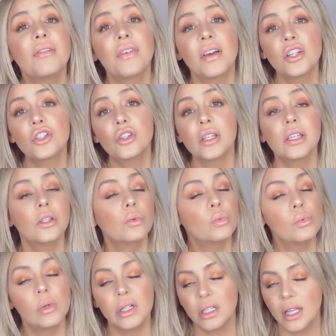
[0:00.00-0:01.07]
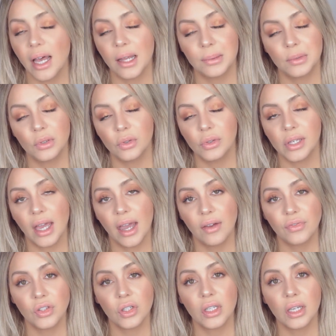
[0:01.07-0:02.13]
Eventually you will absolutely
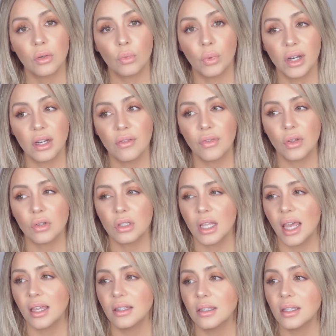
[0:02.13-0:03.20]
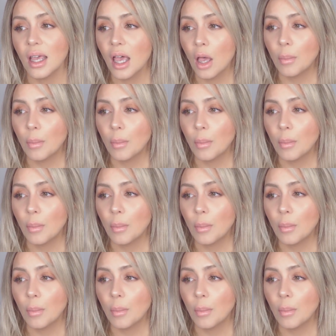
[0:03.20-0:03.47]
have to get rid of those ends,